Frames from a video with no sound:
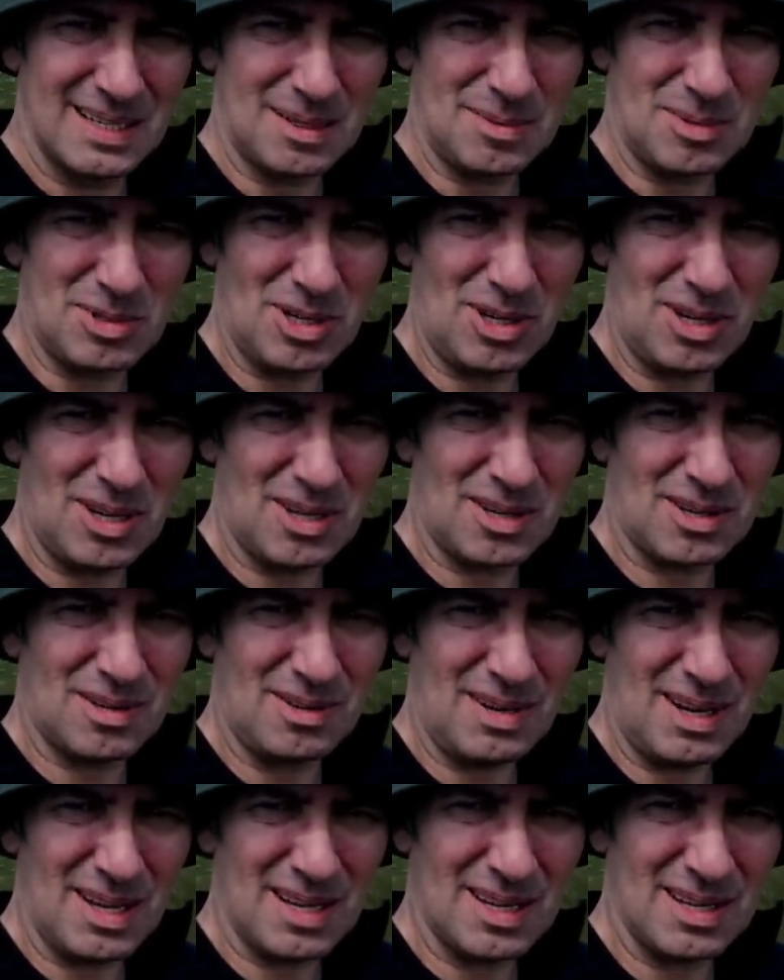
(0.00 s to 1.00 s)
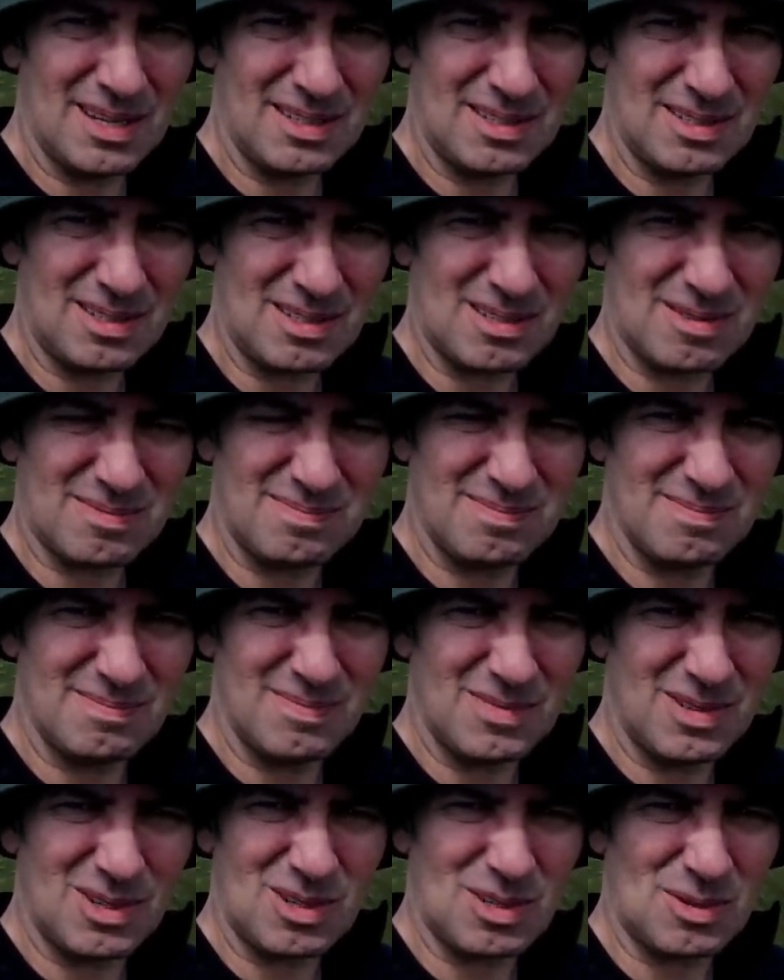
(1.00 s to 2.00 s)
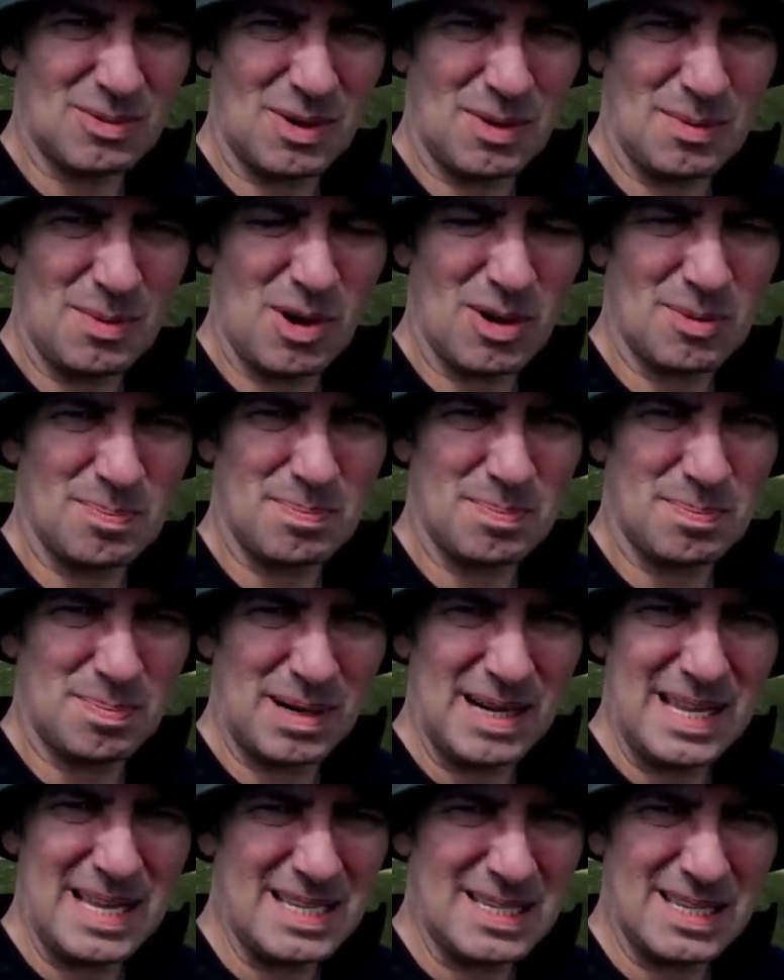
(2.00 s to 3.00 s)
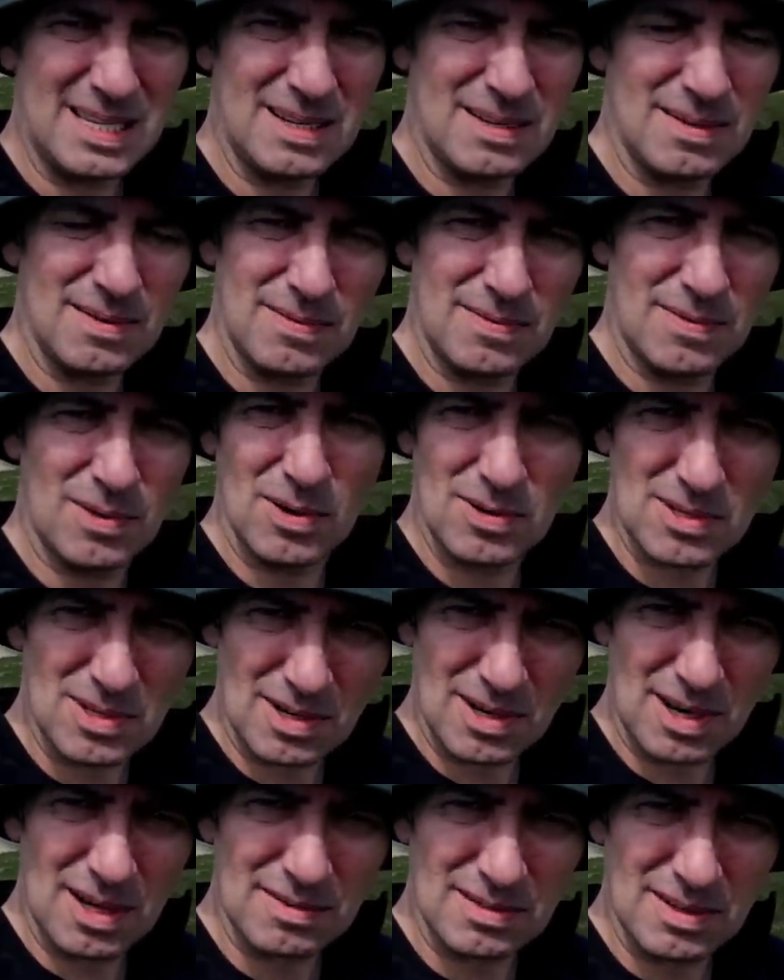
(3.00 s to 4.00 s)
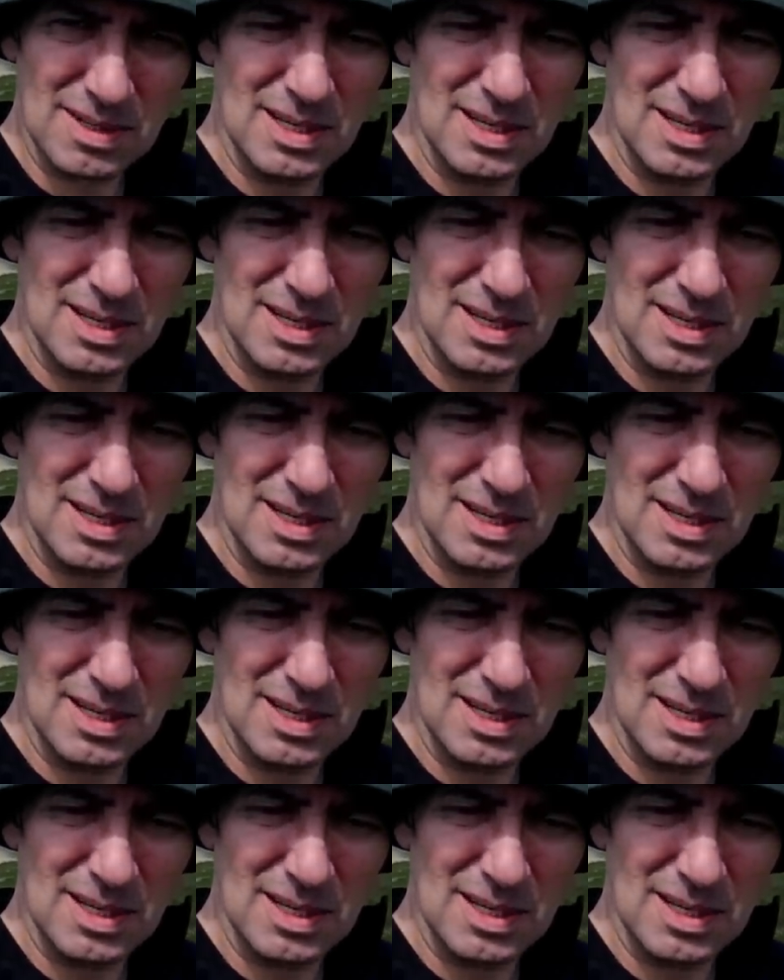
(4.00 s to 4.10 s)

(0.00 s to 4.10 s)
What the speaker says: I'm sure you agree, it just looks like a more pleasing photograph.